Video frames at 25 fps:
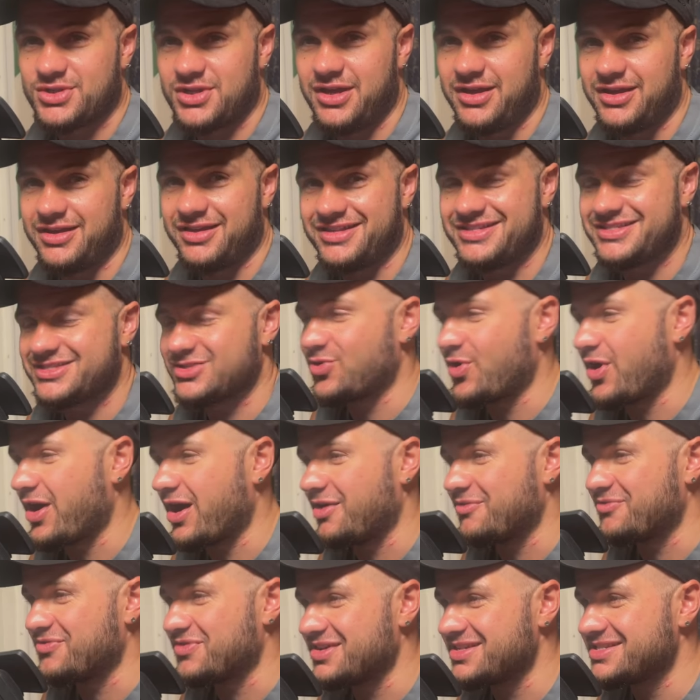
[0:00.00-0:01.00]
It's quite
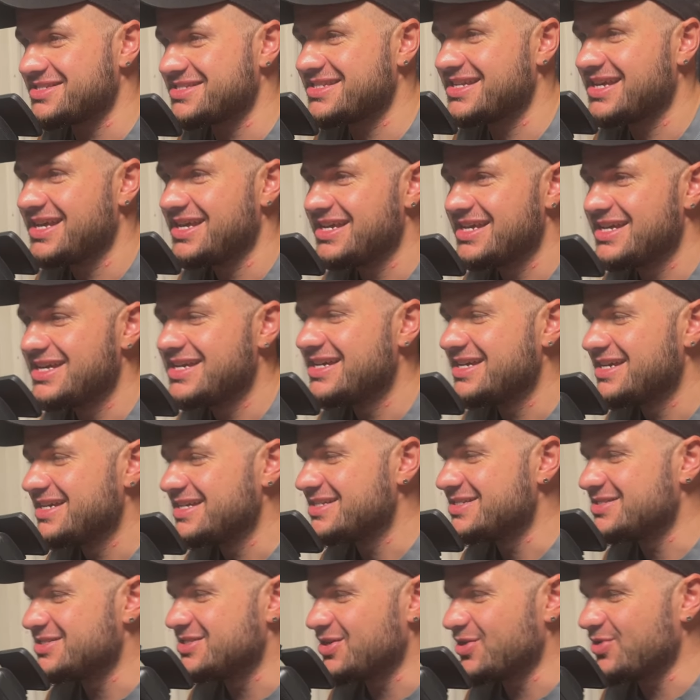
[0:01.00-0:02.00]
obvious.
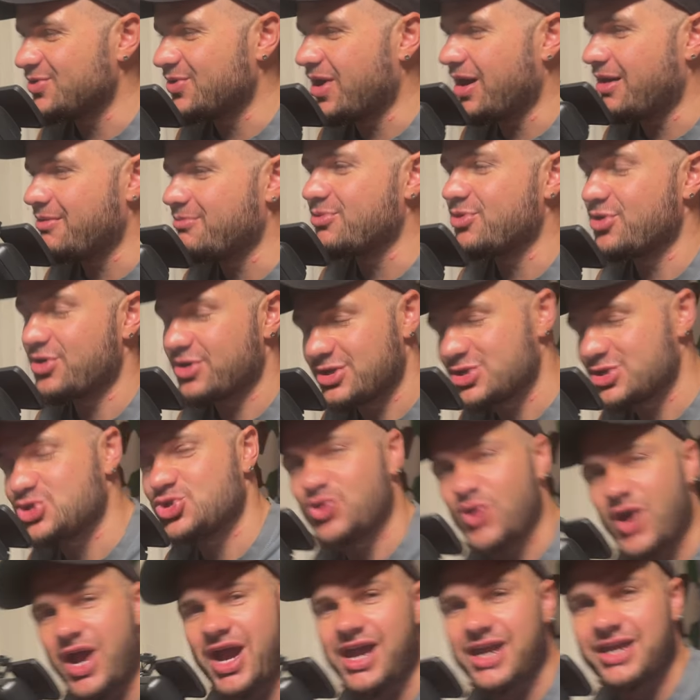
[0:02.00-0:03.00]
So I'm gonna
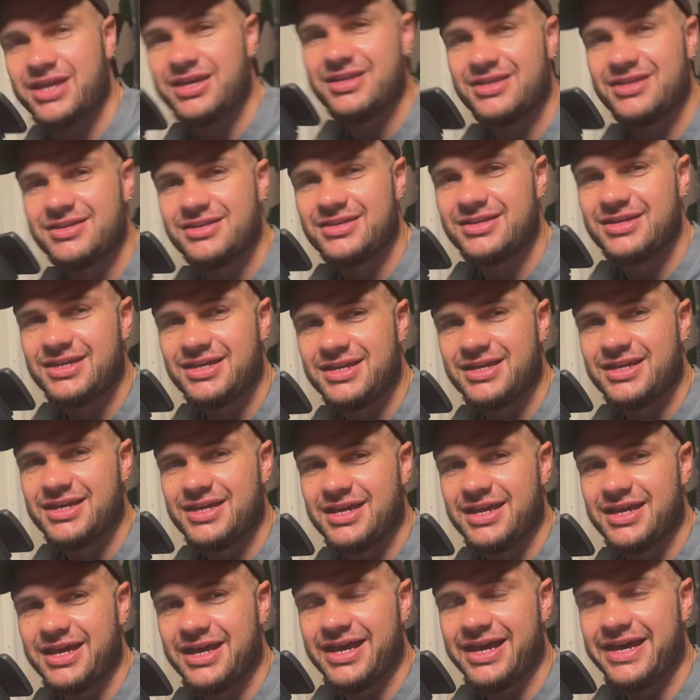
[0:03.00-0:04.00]
try
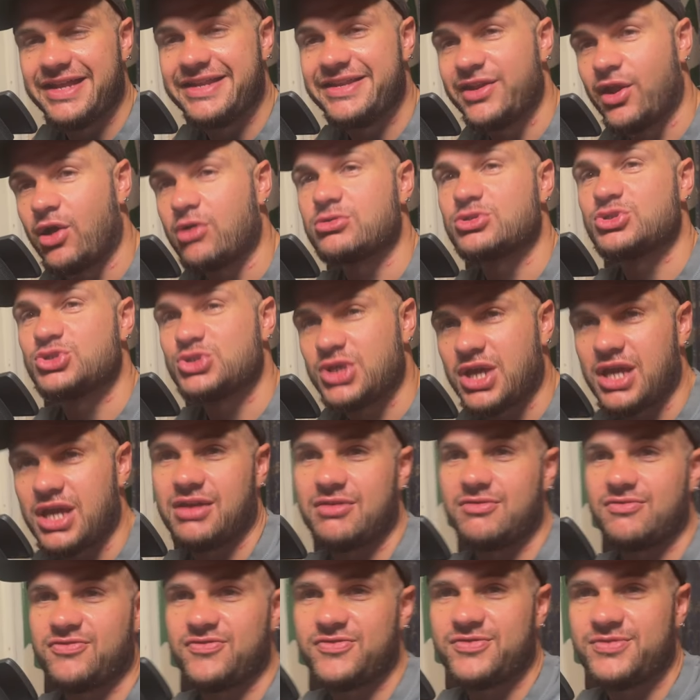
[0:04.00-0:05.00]
and not
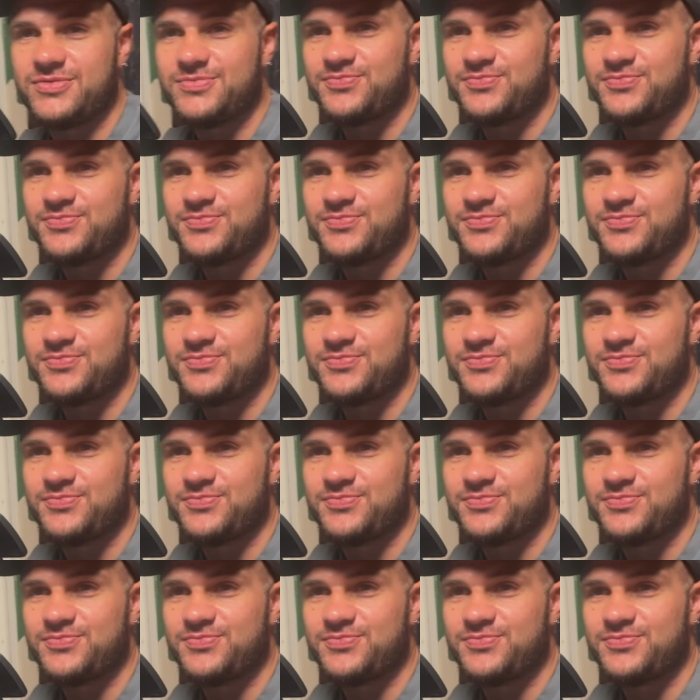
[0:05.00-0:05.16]
shave